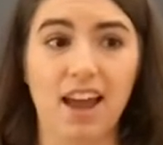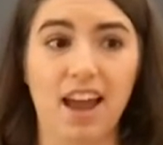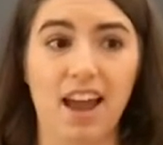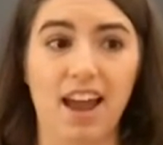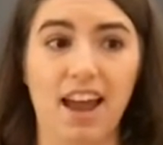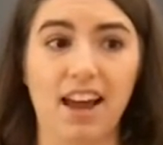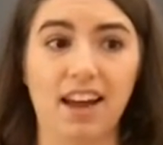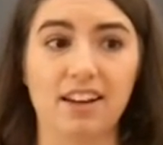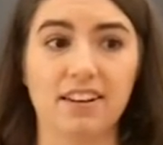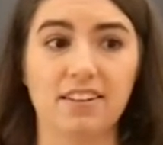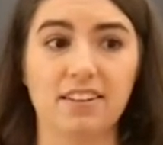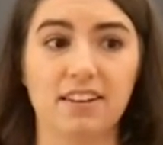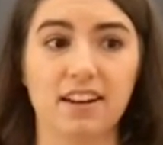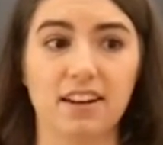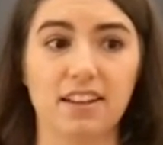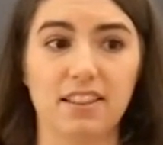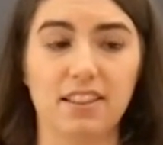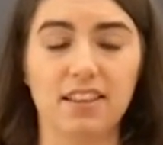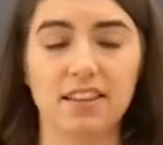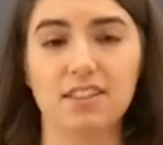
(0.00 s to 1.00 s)
And
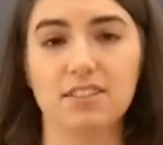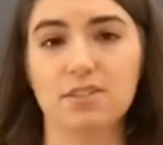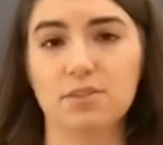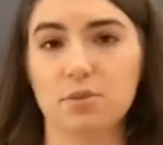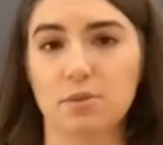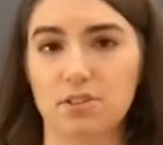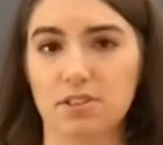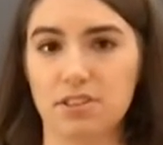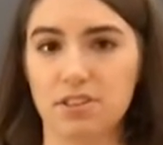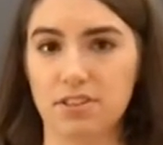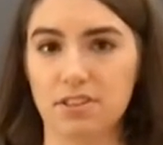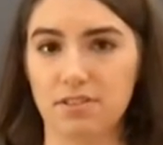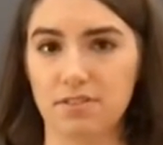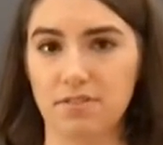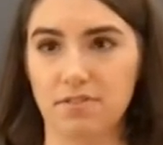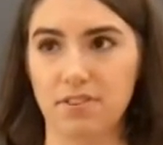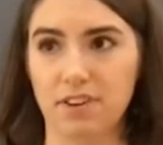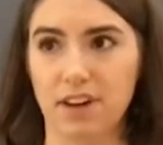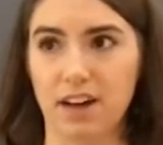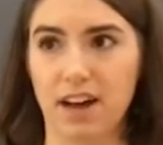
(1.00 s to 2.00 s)
these sorts
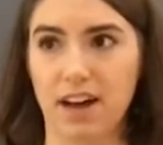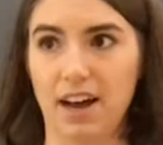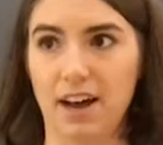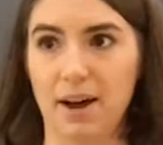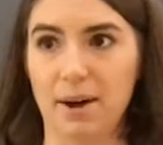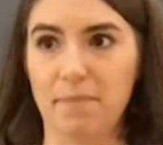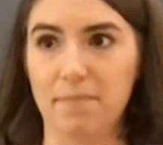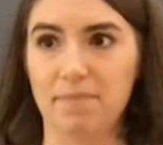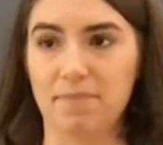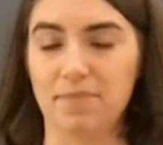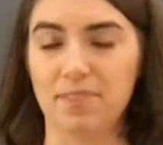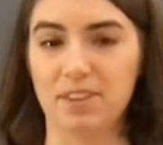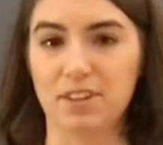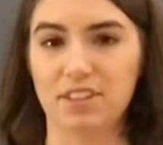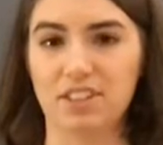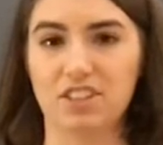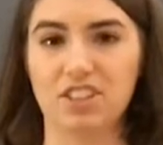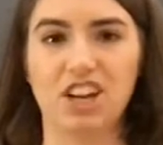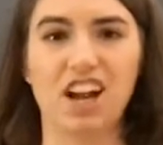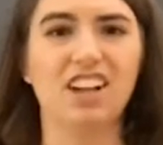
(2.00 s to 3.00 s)
of
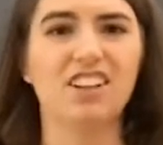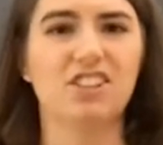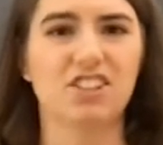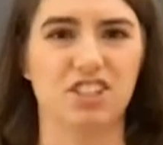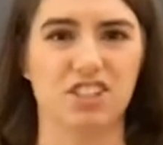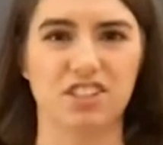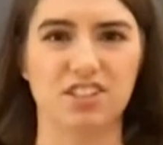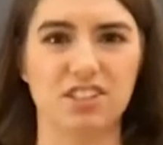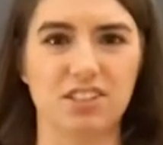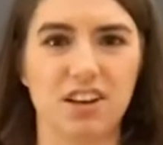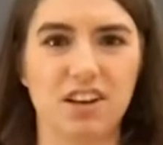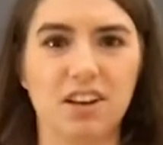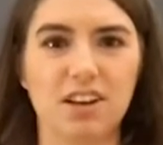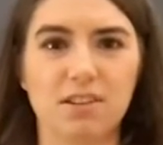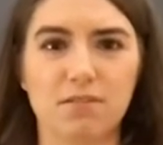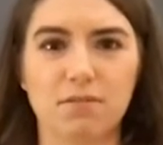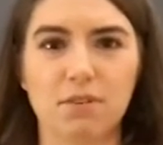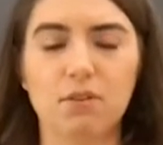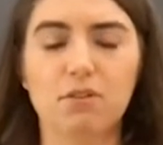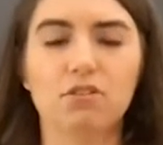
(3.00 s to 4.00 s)
challenges,
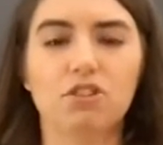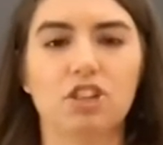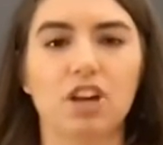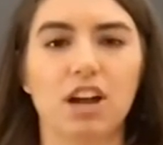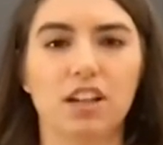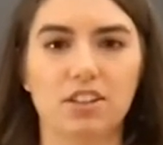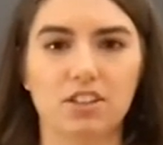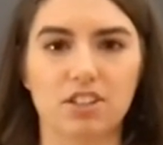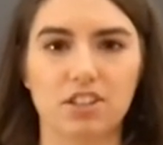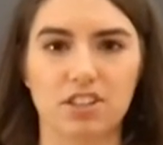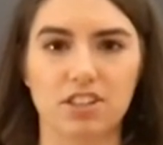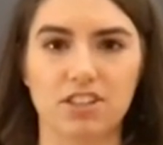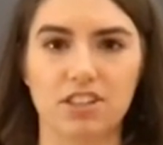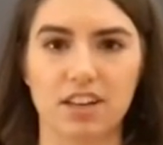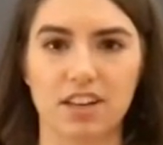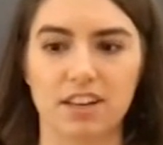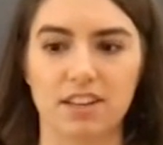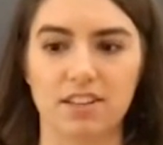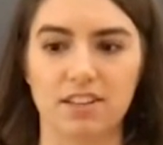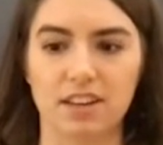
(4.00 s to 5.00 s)
vocal challenges,
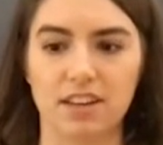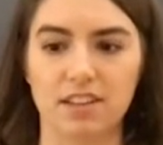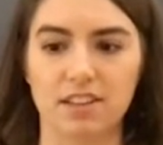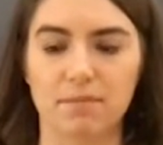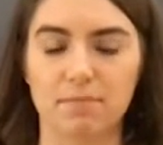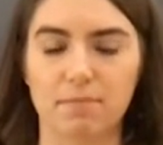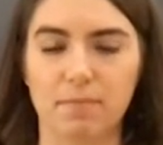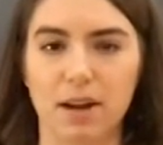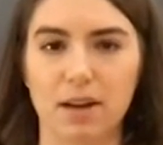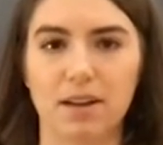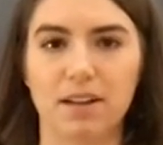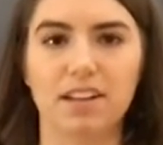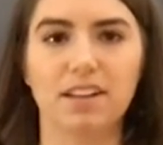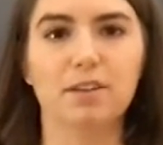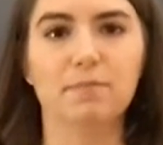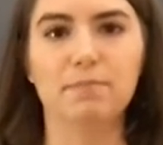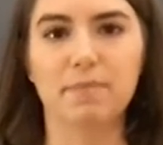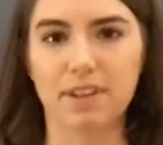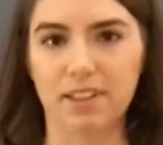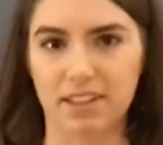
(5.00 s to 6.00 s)
and my
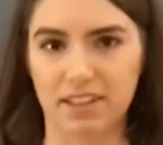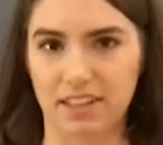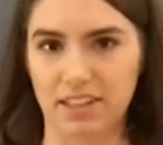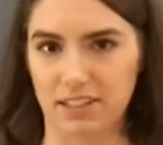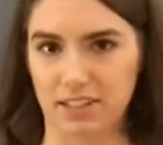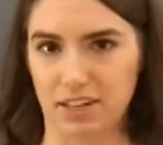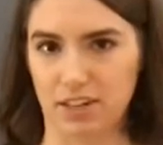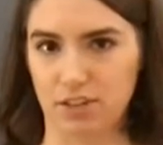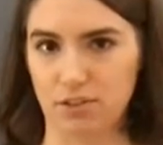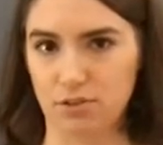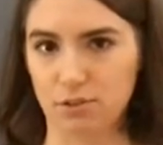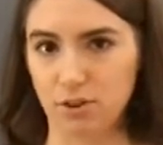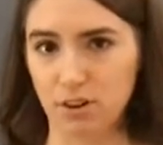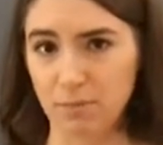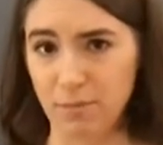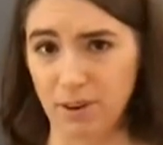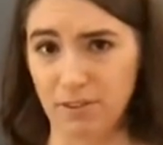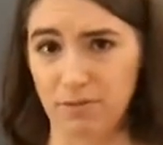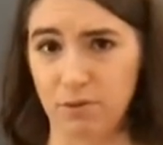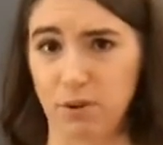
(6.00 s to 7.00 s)
inability to control
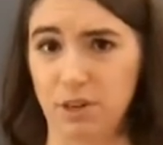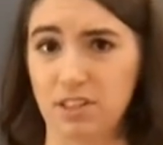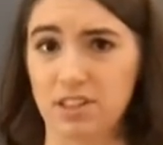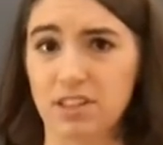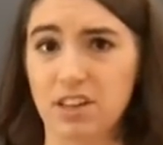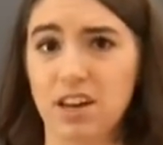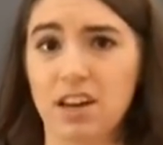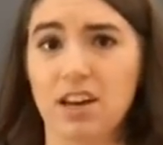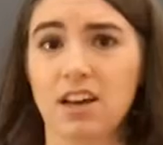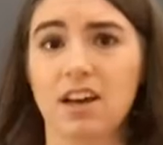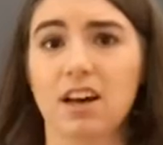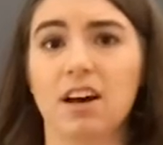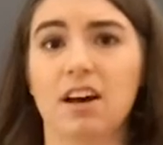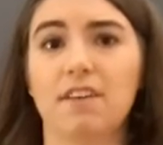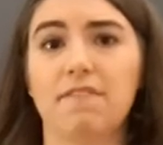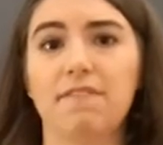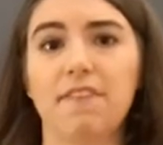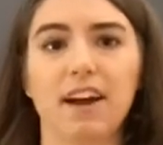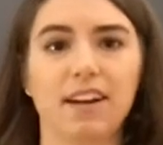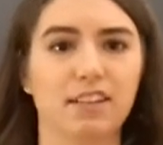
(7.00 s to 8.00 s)
my voice
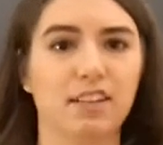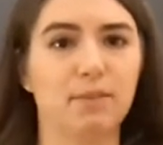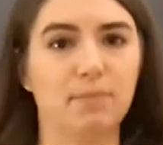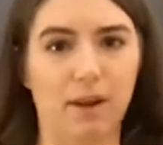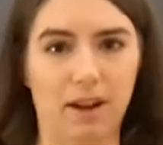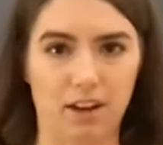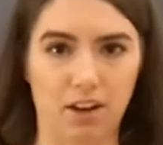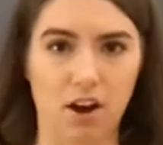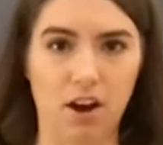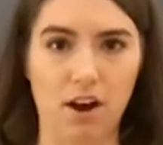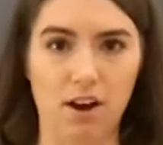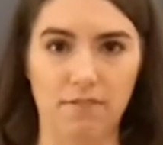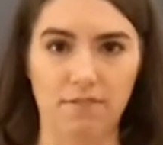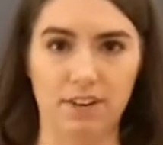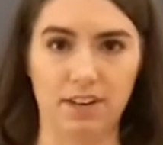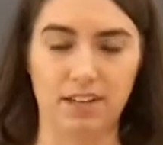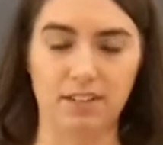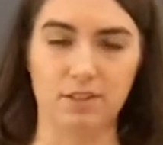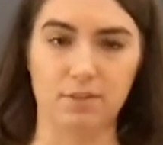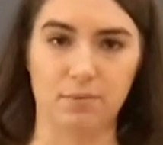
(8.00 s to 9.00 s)
affected my
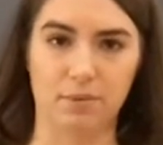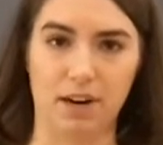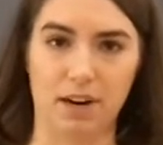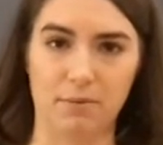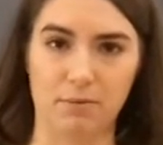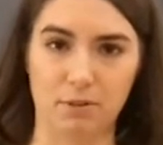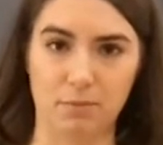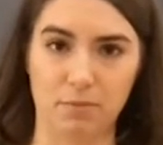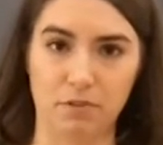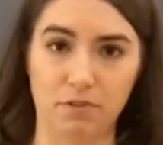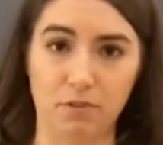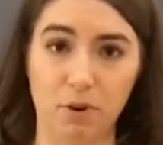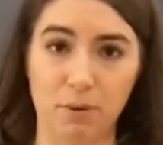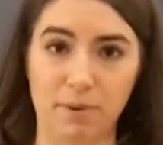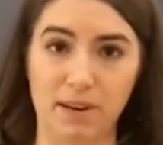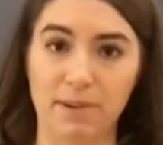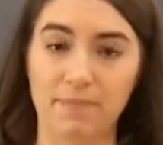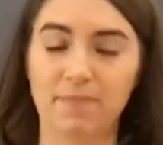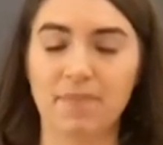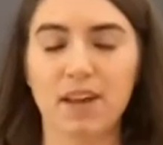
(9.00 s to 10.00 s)
confidence when I was
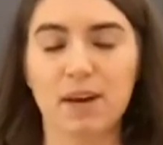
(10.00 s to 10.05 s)
performing.